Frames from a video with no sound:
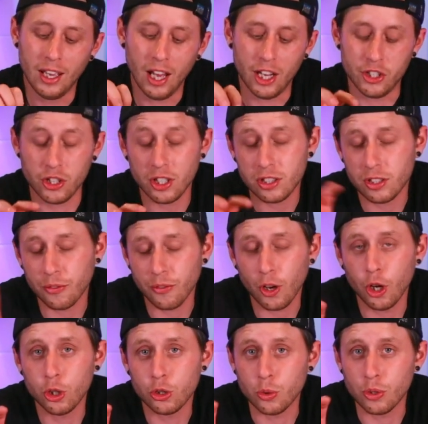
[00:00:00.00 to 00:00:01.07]
adjust the
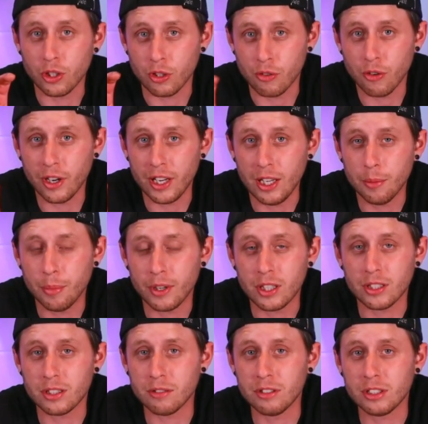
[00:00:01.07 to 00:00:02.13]
flow to a degree
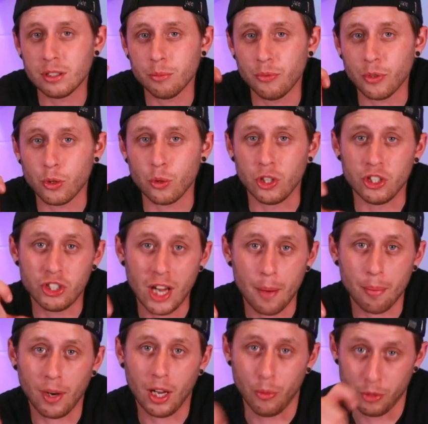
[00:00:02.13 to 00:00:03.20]
because there is something called a
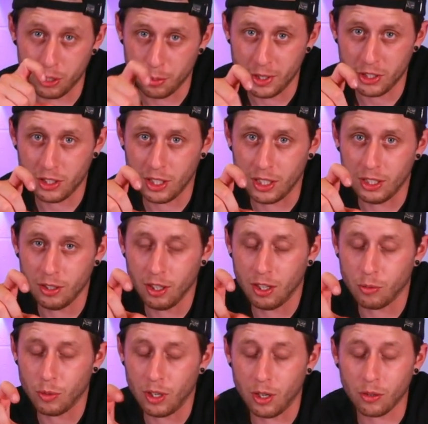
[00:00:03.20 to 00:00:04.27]
jet plate, which I'm actually,
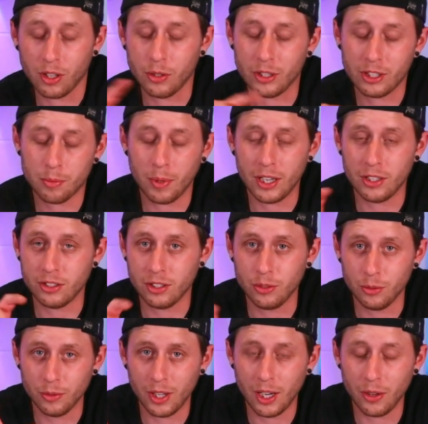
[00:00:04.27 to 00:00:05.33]
I'm, I'm going to explain to
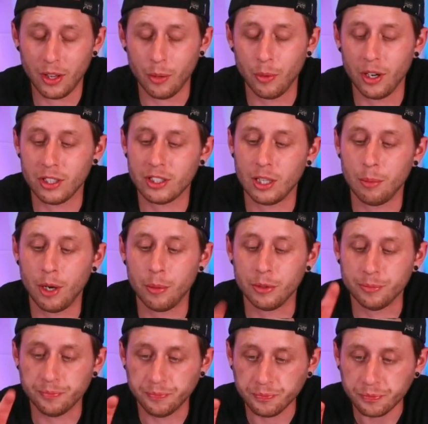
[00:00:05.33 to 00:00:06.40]
you how that works in a moment.